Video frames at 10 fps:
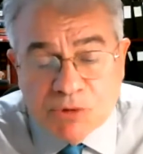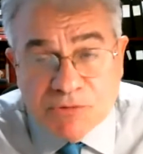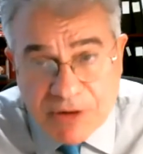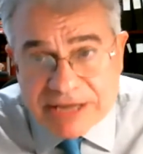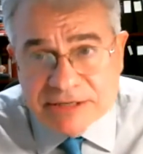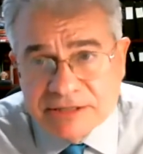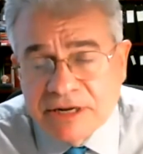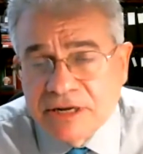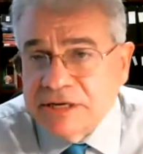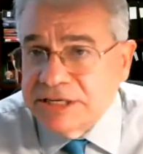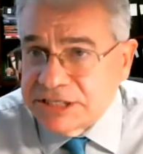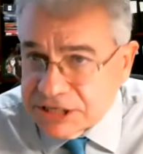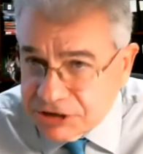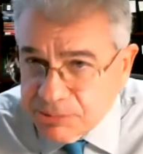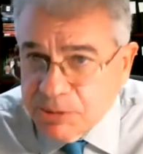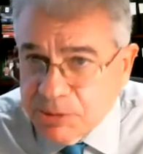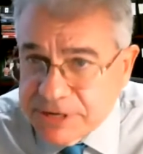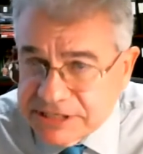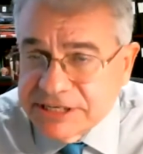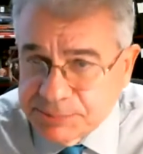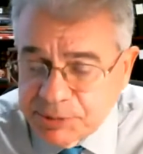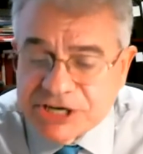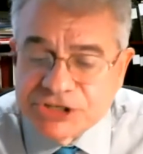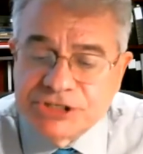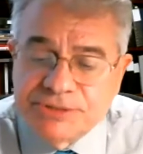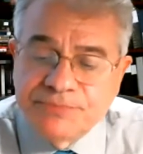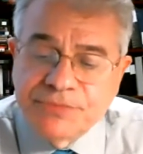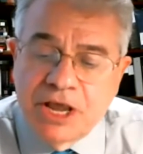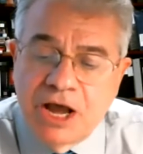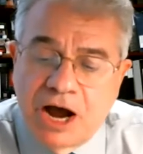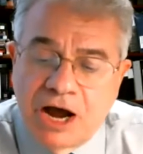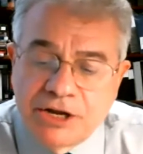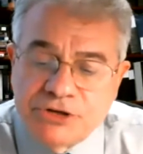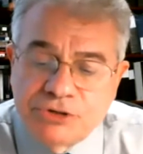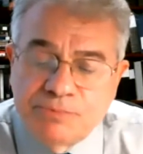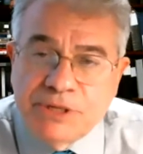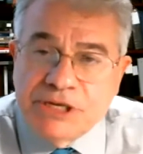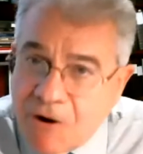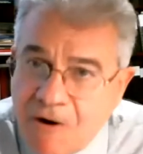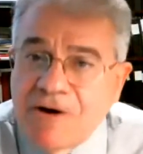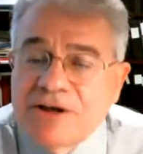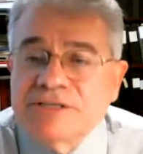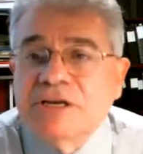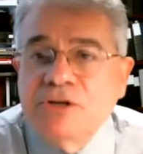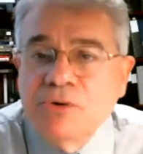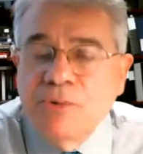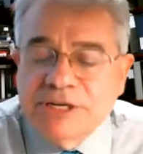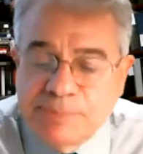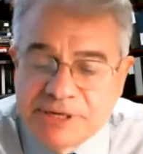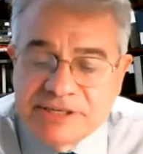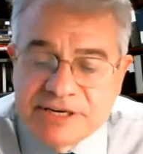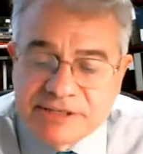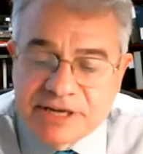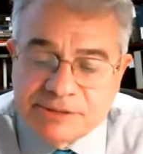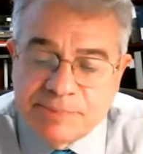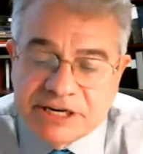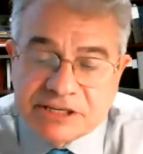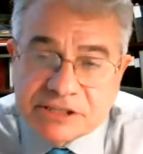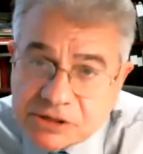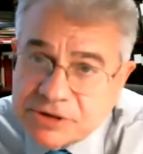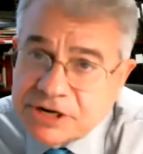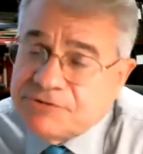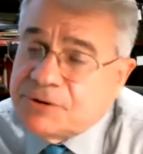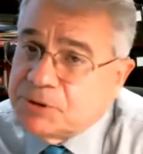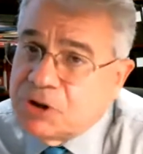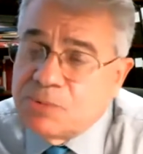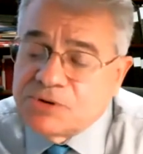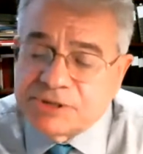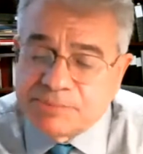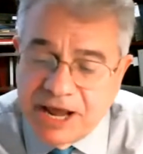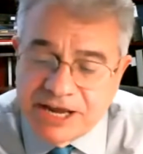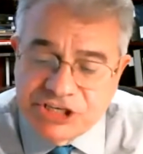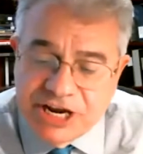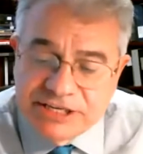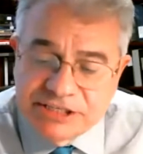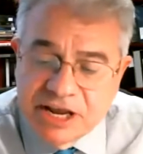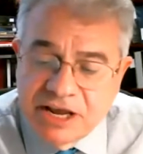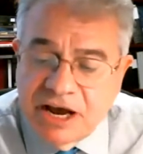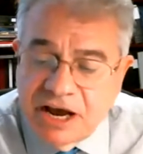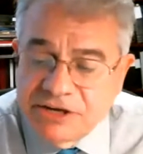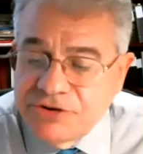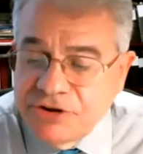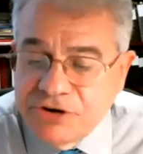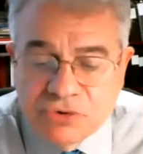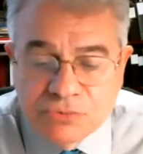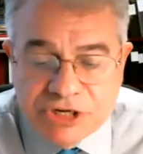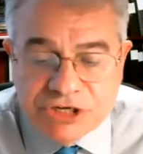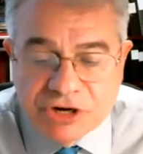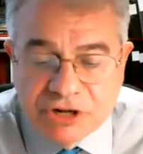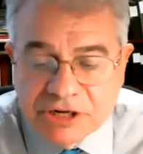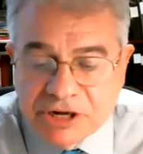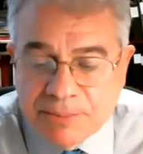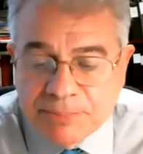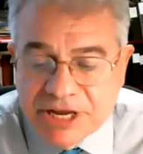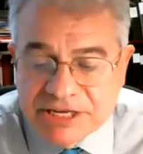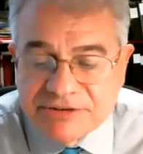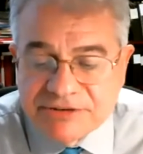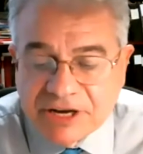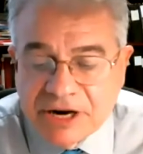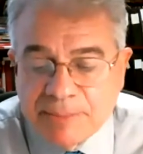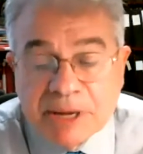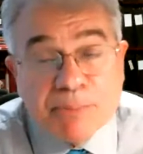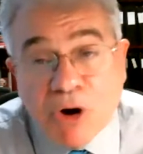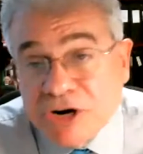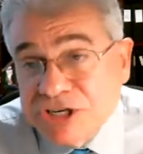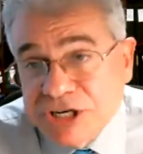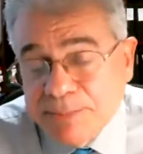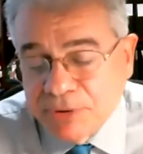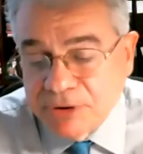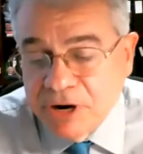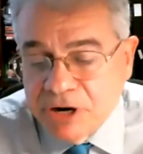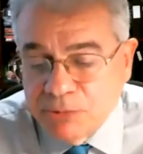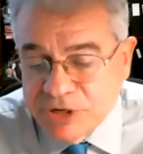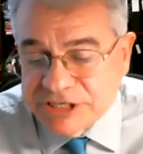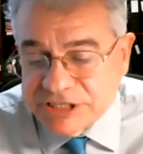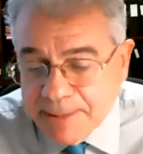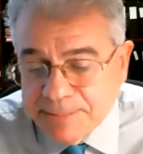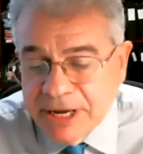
face considerable business pressure uh, because US business has been excluded from global supply chains under the new Regional and Comprehensive Economic Partnership or RCEP.